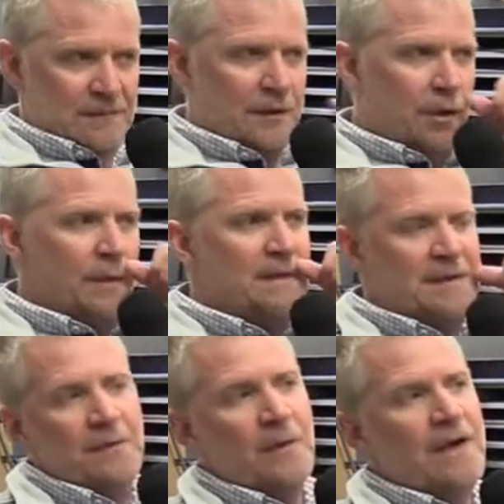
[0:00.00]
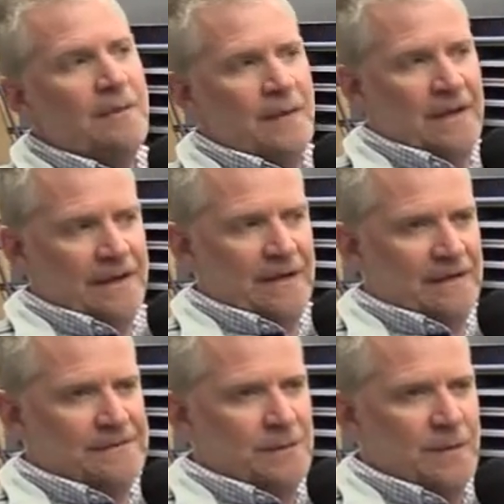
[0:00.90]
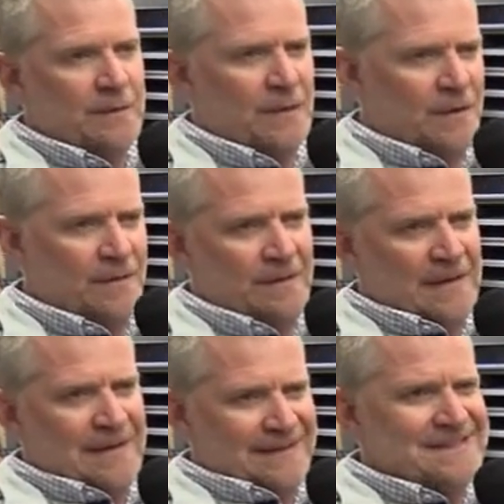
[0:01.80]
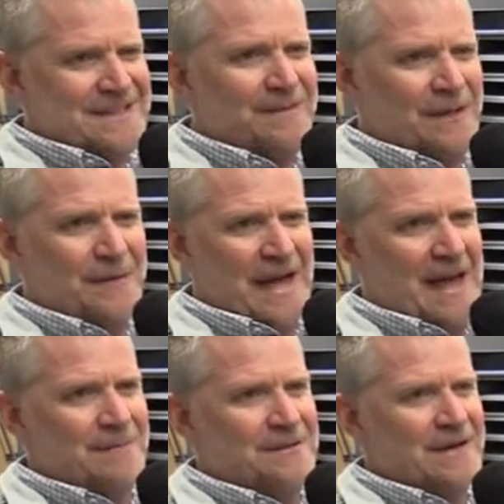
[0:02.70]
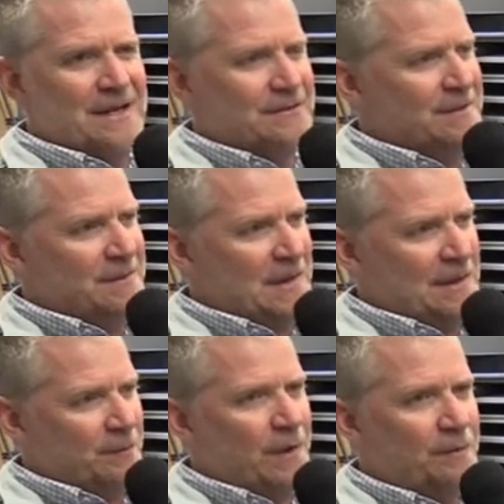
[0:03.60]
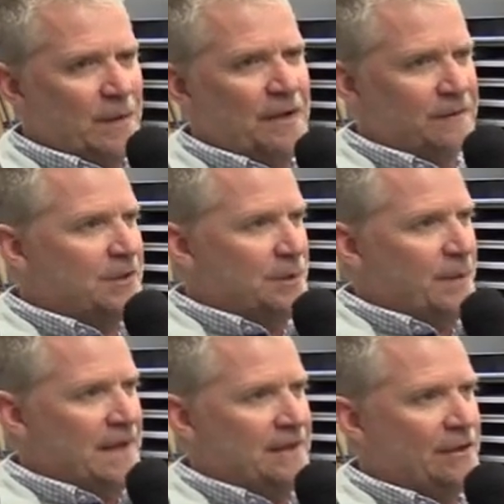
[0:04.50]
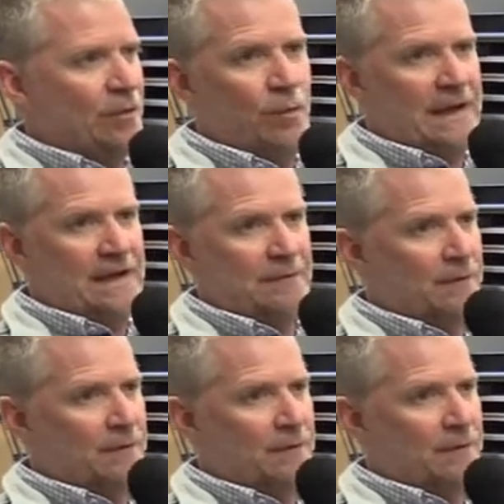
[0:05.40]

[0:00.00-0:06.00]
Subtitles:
You know, we had been running well enough. So we were typically what happens, right? You typically run well, then you win. You don't win and